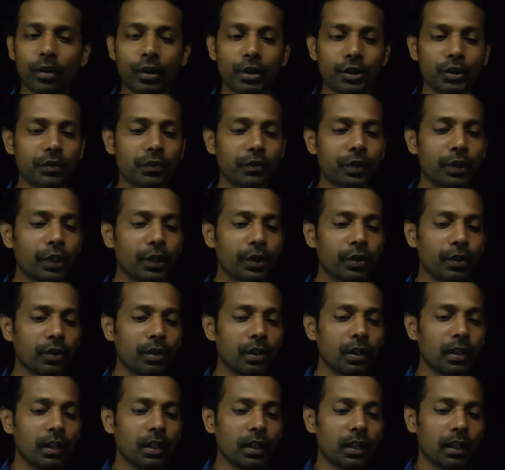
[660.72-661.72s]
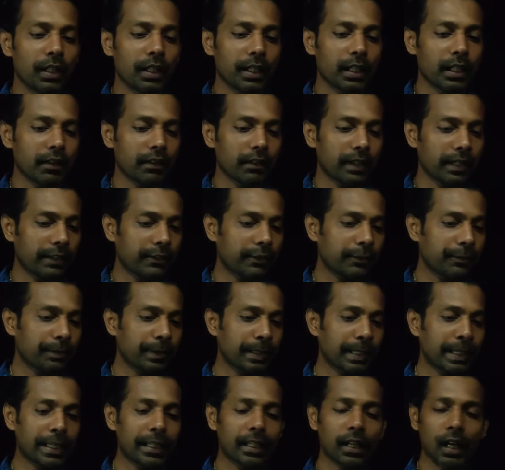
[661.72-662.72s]
correlation video, I have
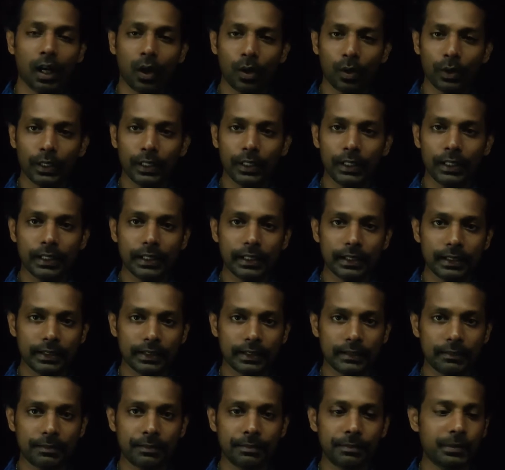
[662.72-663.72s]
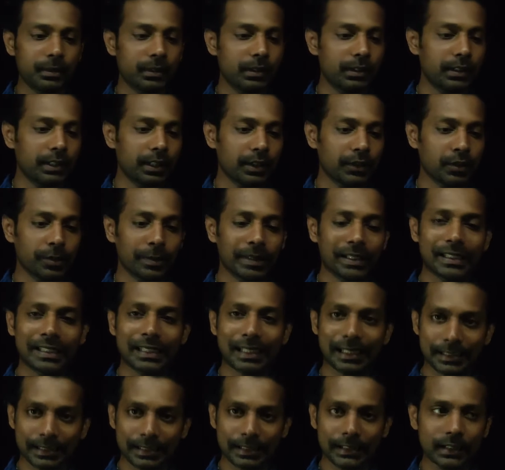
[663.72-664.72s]
explained how it has to
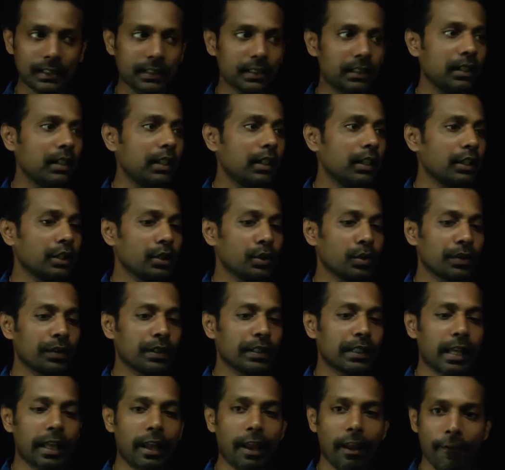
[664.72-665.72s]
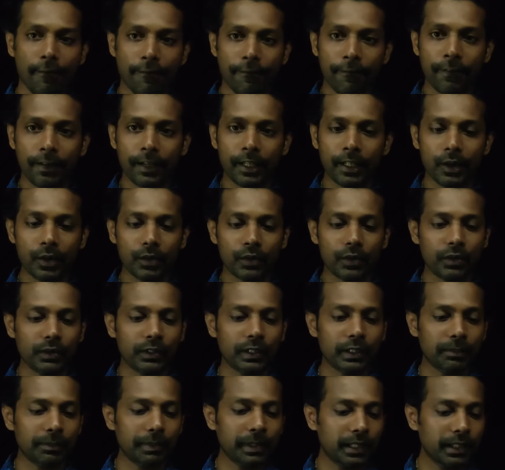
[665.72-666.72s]
be tested using a F value.
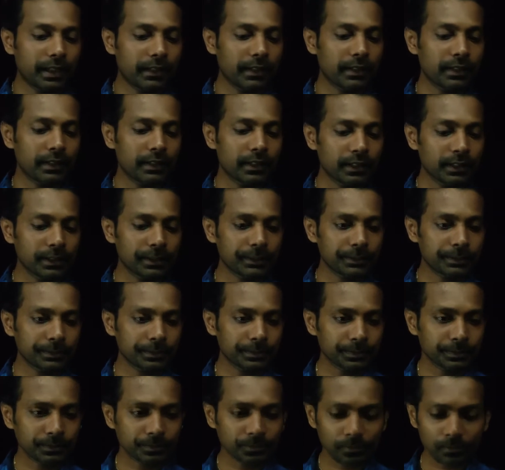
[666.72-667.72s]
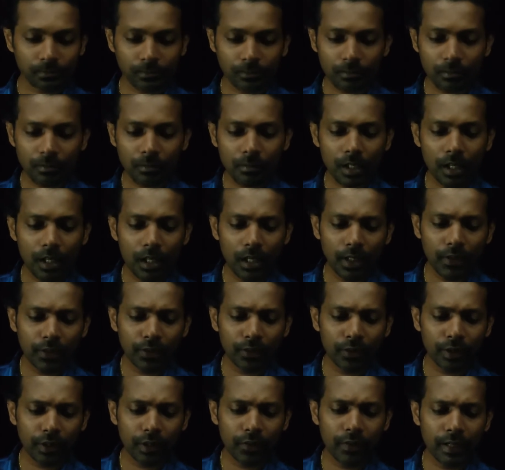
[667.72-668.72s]
So that means the
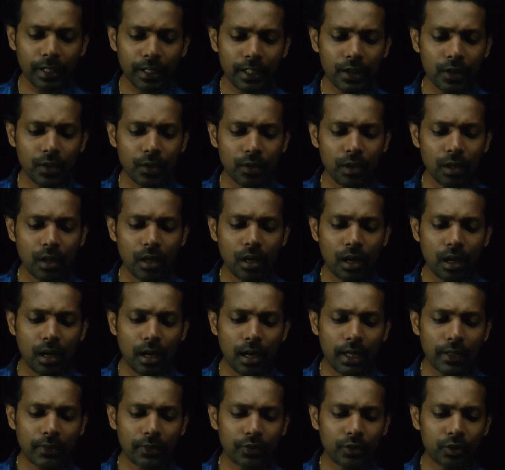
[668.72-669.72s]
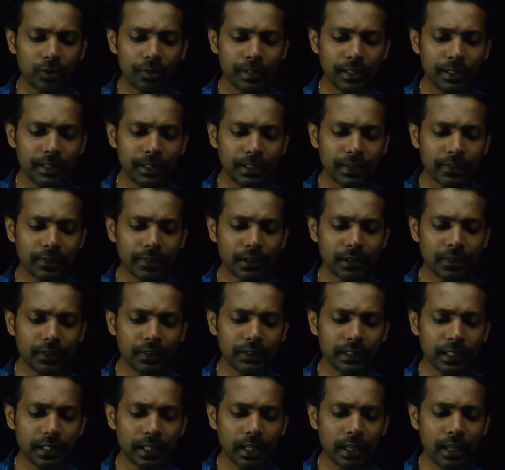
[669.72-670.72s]
R-square value has to be tested
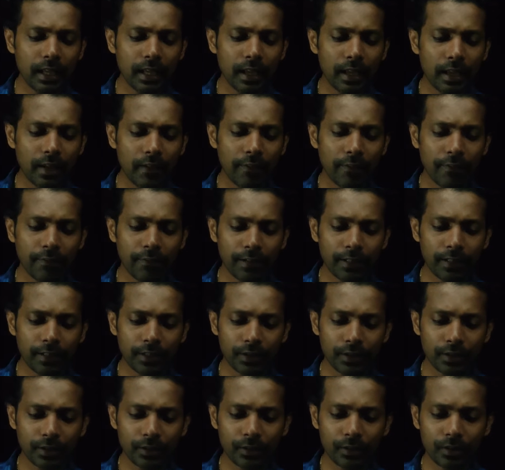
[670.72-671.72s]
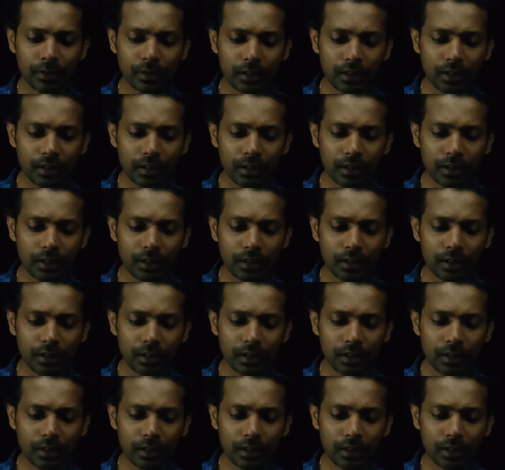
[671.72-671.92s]
with a F value.